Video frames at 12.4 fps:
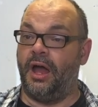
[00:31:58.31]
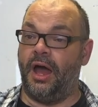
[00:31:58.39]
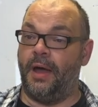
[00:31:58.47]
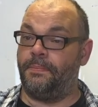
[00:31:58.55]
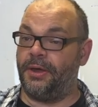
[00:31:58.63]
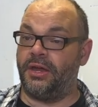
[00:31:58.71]

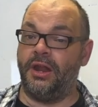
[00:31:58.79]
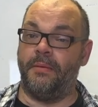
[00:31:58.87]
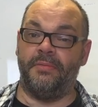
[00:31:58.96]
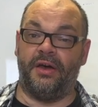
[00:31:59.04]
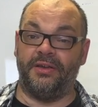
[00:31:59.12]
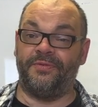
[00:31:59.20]
Uh, pick a
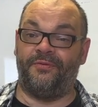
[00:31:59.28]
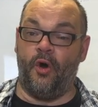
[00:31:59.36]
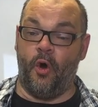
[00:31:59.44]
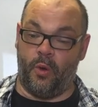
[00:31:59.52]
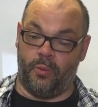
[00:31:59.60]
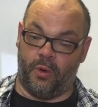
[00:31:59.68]
number,
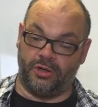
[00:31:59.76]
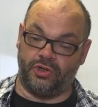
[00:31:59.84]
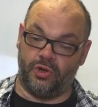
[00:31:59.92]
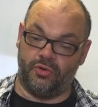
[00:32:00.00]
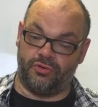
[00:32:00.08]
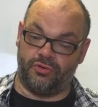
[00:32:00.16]
four, one,
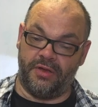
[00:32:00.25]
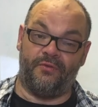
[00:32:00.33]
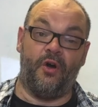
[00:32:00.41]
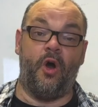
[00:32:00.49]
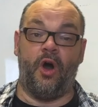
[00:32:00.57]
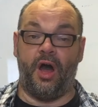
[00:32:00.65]
two,
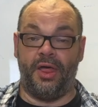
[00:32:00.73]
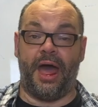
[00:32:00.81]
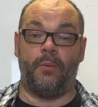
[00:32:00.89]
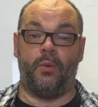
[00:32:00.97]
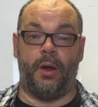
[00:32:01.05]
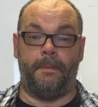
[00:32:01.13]
four,
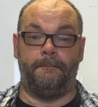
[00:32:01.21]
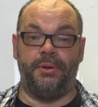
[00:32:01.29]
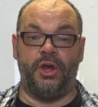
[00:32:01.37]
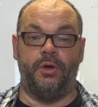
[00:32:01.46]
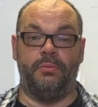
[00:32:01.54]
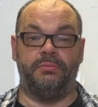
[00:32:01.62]
that one,
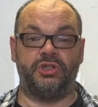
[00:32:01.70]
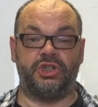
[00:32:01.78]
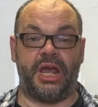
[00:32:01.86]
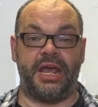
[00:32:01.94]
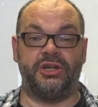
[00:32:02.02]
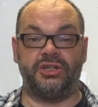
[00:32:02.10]
boom,
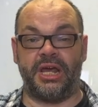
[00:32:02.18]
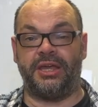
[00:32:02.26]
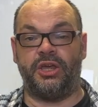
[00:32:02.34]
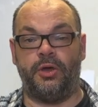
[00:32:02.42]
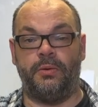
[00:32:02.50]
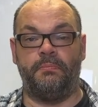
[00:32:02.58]
change,
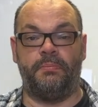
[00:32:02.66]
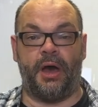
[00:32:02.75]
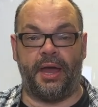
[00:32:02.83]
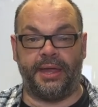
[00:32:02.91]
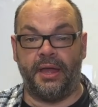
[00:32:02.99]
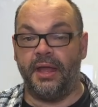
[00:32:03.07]
thank you,
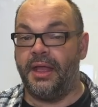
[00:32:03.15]
bye.